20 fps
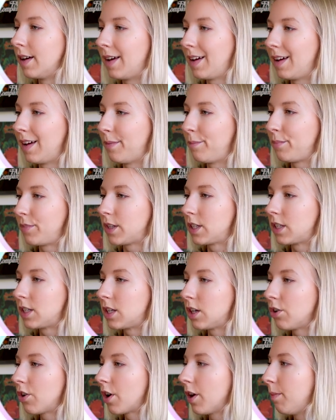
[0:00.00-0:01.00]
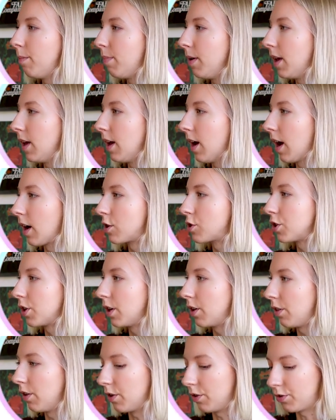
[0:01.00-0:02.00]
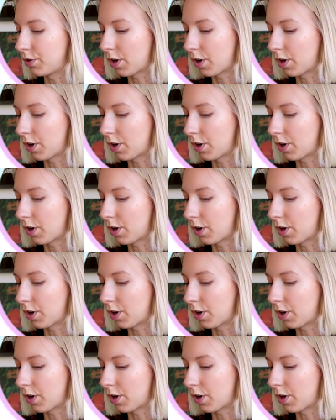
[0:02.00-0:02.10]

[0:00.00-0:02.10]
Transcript: Eh, still could be actually a little